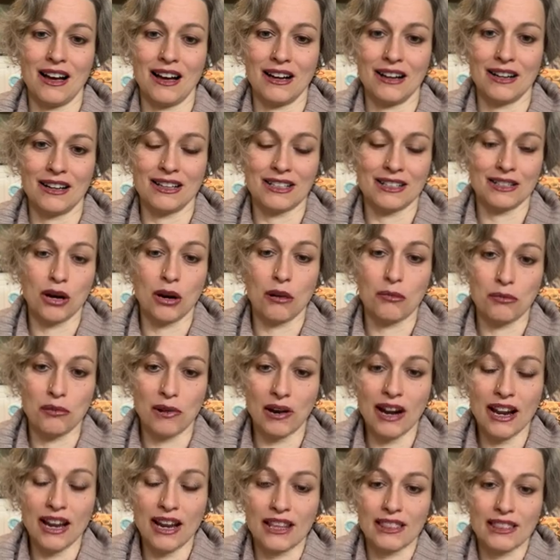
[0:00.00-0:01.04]
it's our
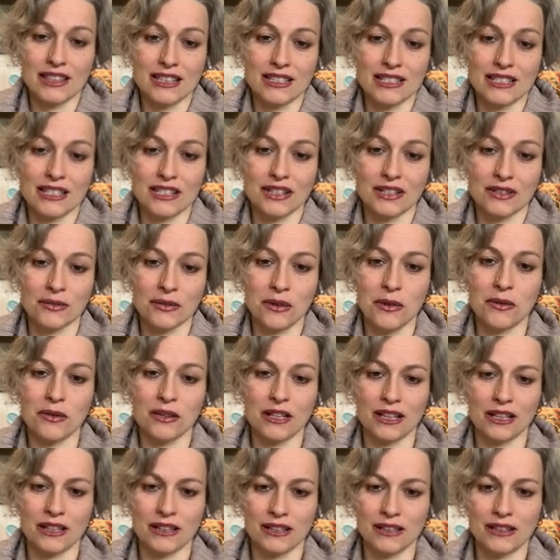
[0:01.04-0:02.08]
brain that's
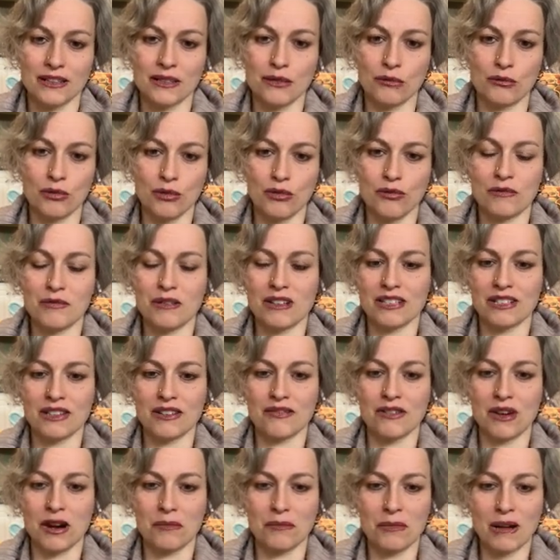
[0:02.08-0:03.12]
controlling the movements of
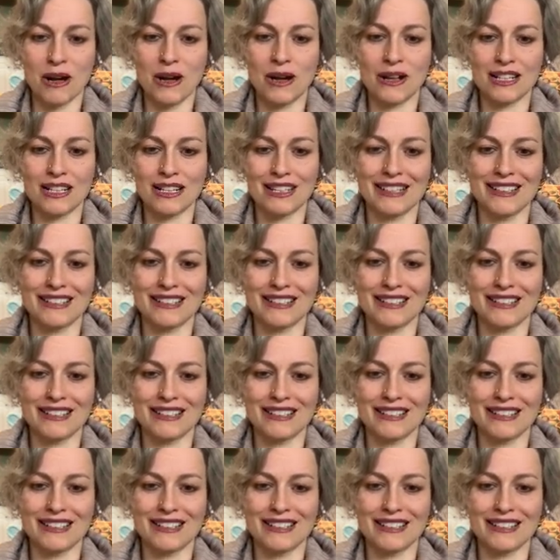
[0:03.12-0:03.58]
our body.